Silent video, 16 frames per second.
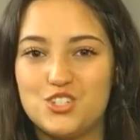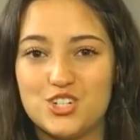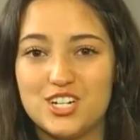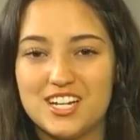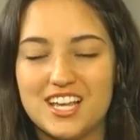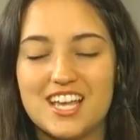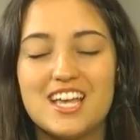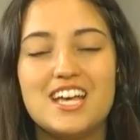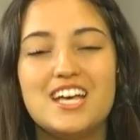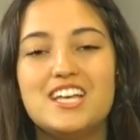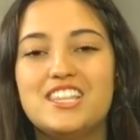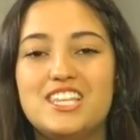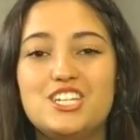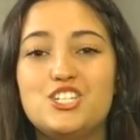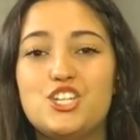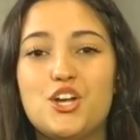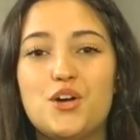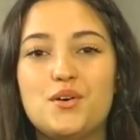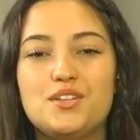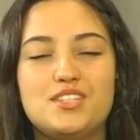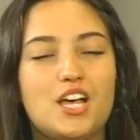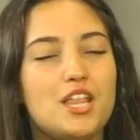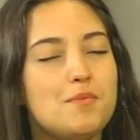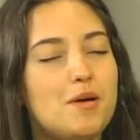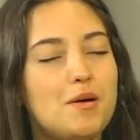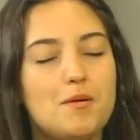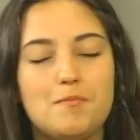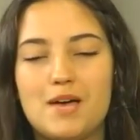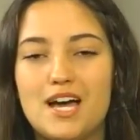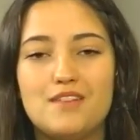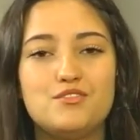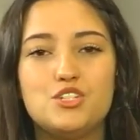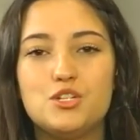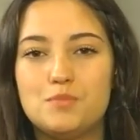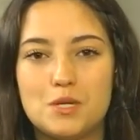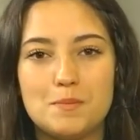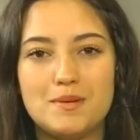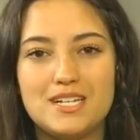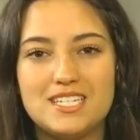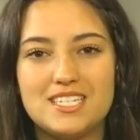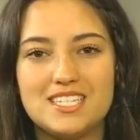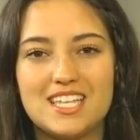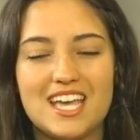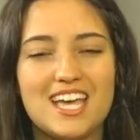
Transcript: Journey. This show is all about my path to purpose,